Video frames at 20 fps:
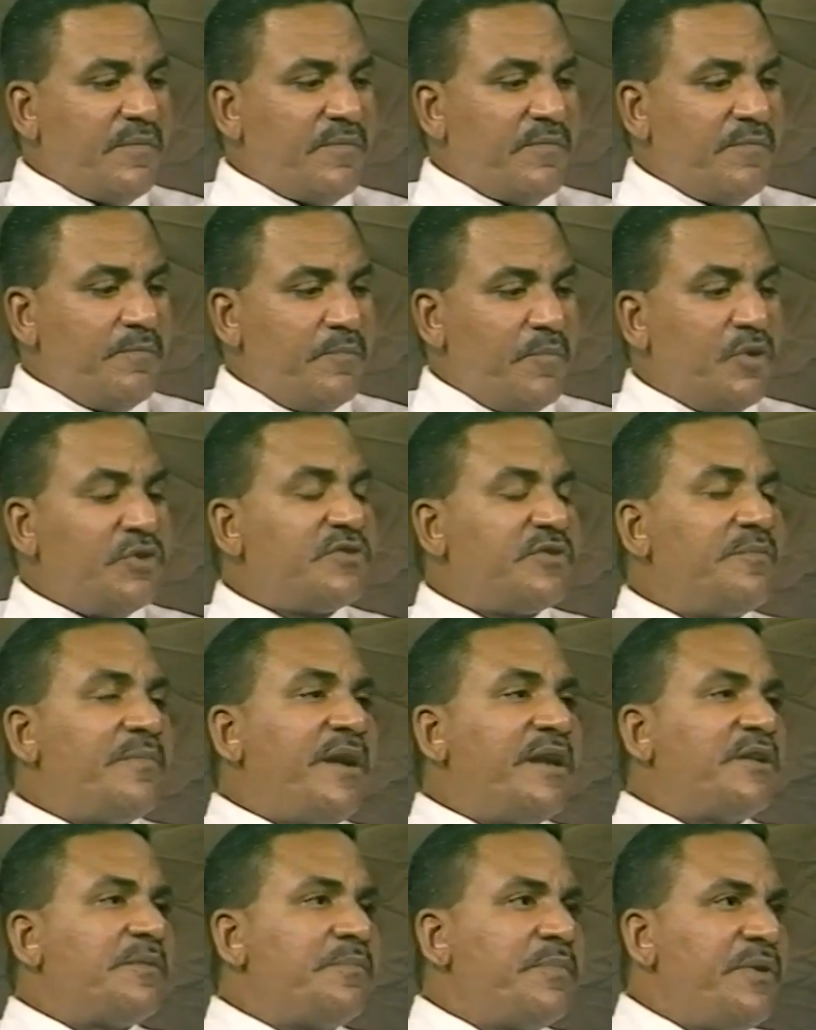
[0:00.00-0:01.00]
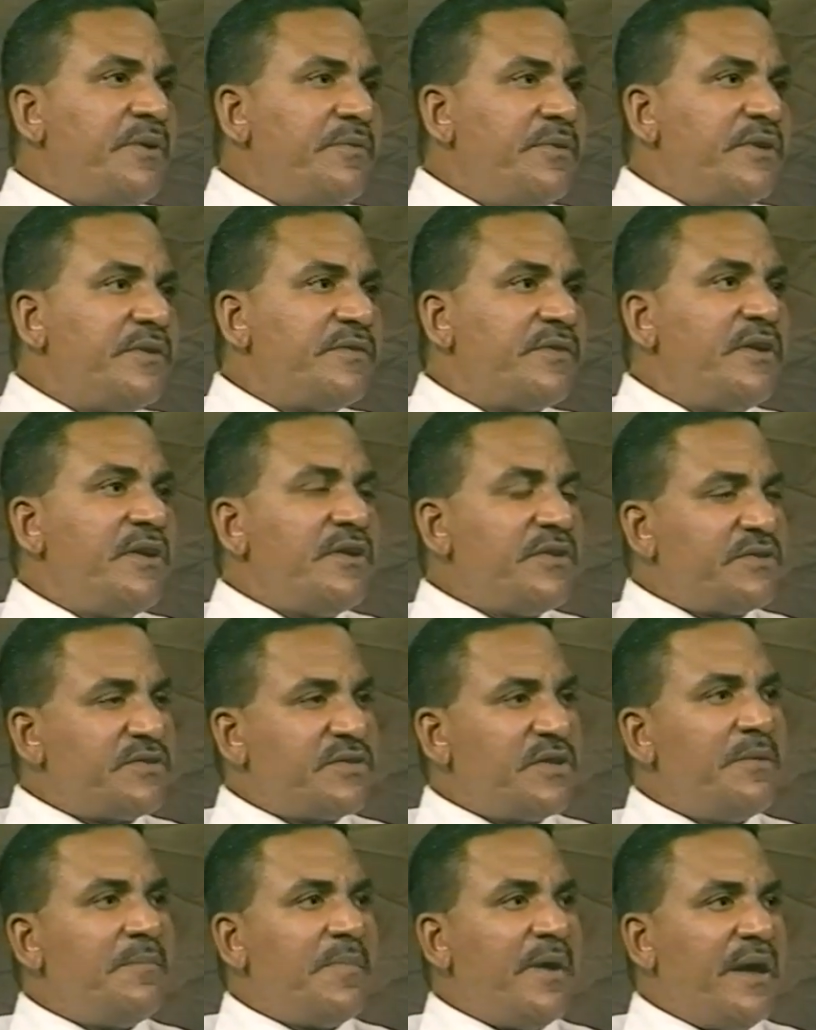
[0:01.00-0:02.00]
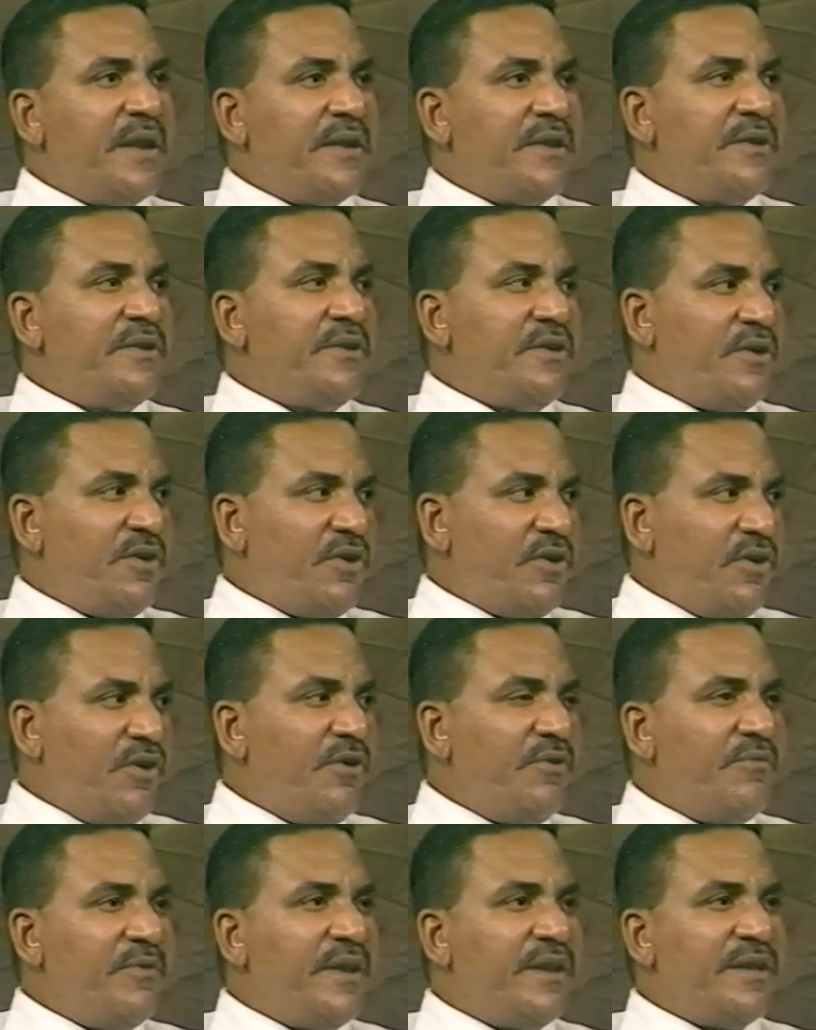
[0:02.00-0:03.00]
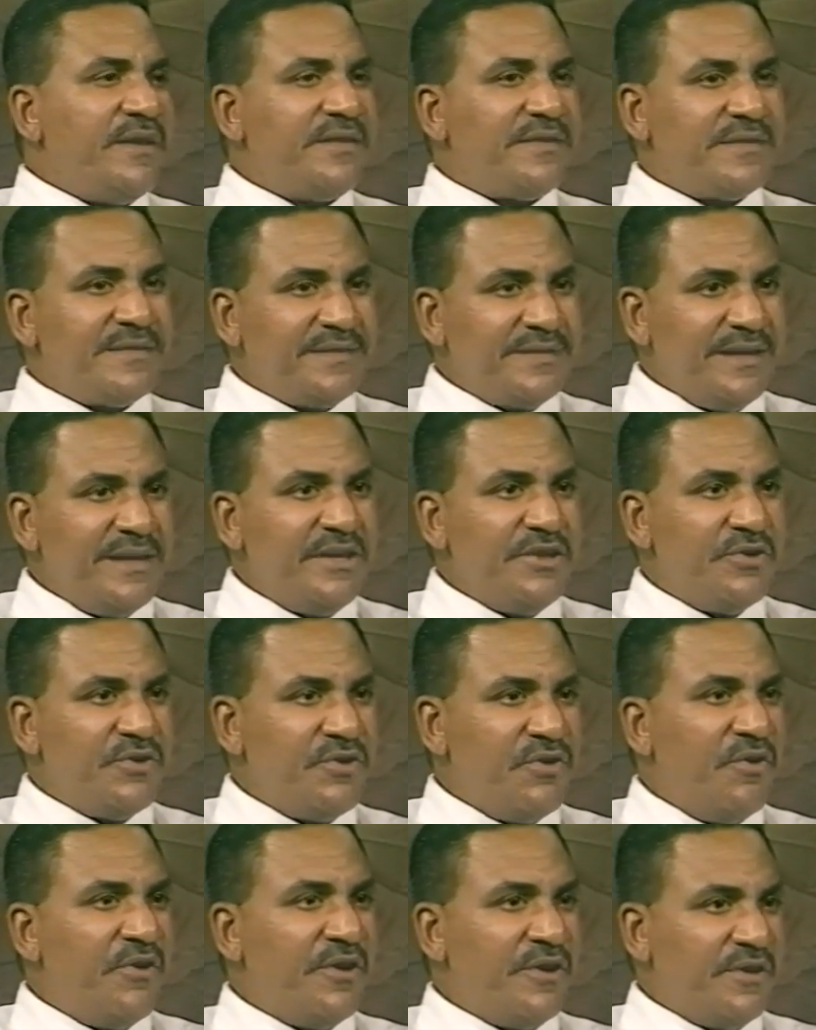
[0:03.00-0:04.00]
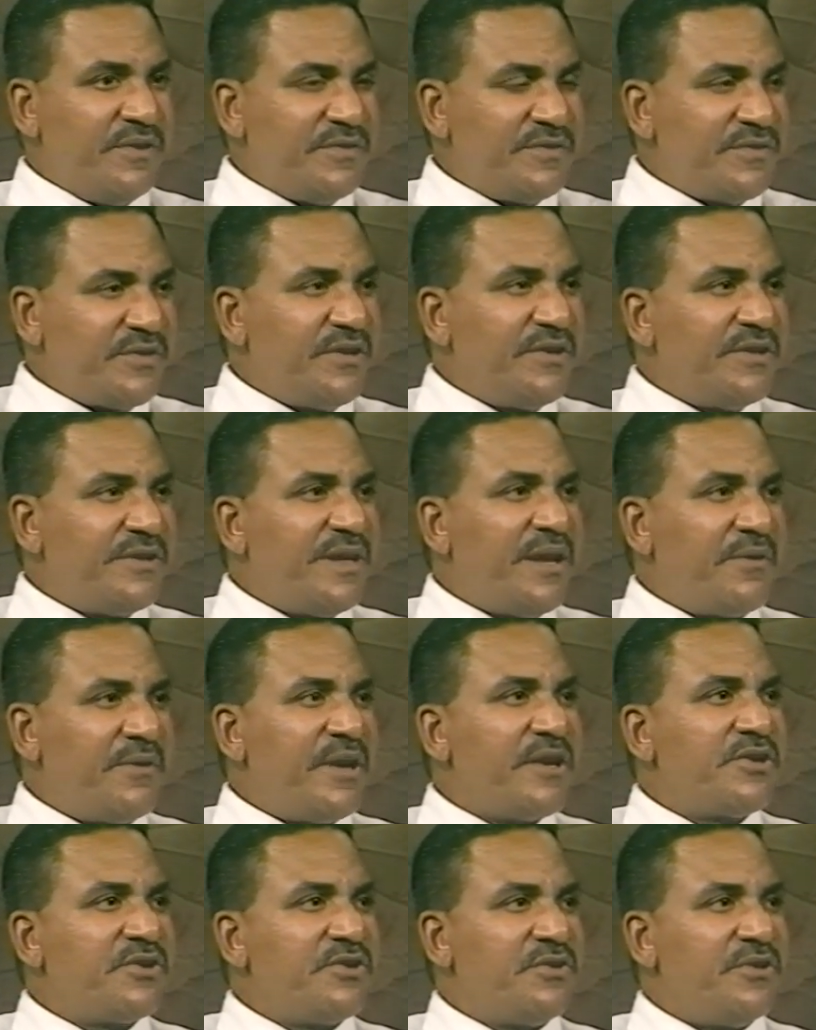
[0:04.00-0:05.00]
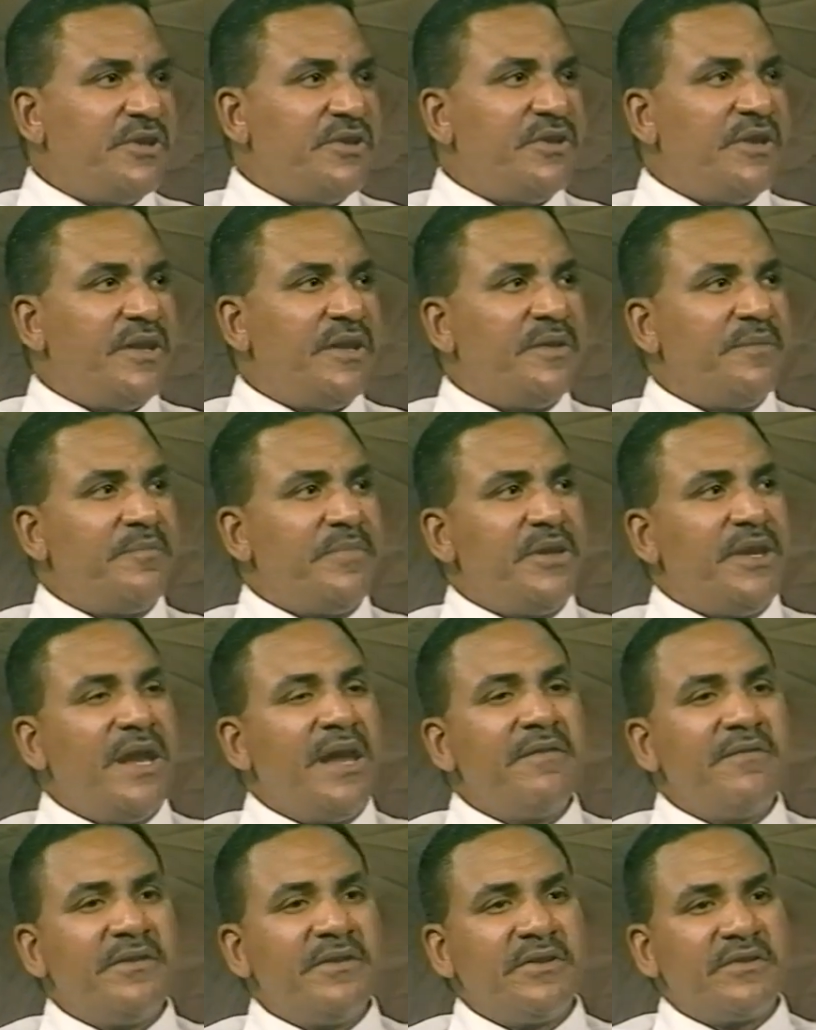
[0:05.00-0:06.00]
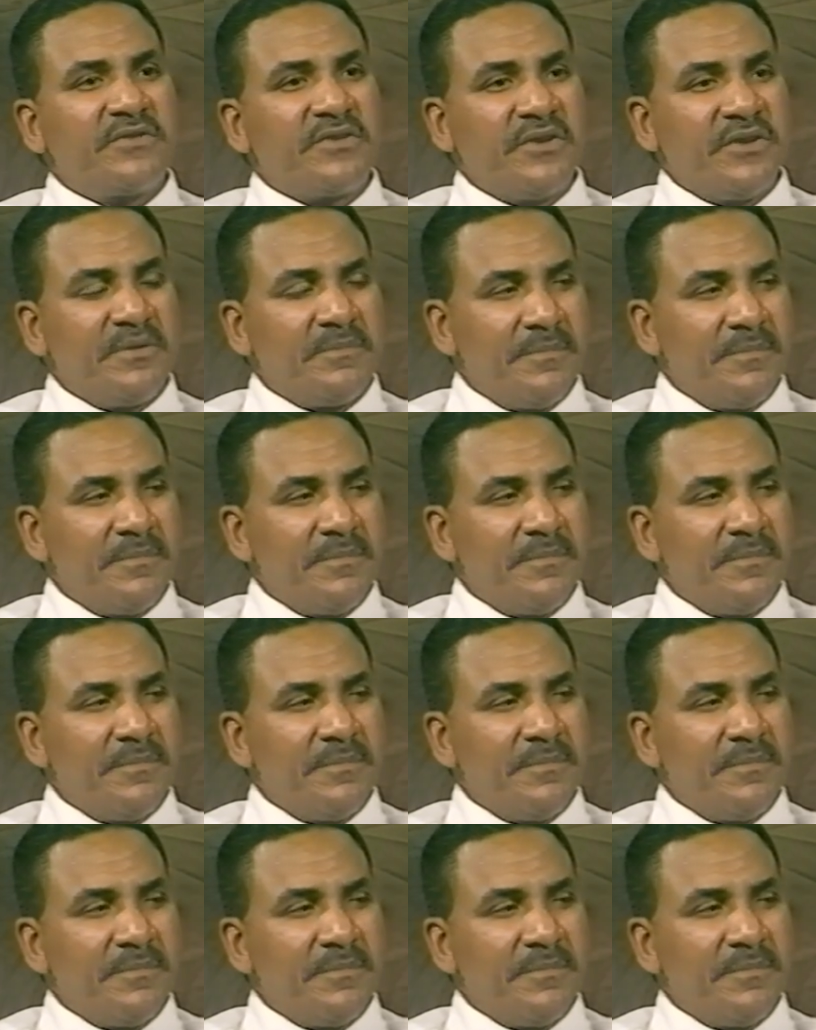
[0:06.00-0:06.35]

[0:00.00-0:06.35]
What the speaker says: most of my experience, somebody already see you going in a certain direction and behaving in a certain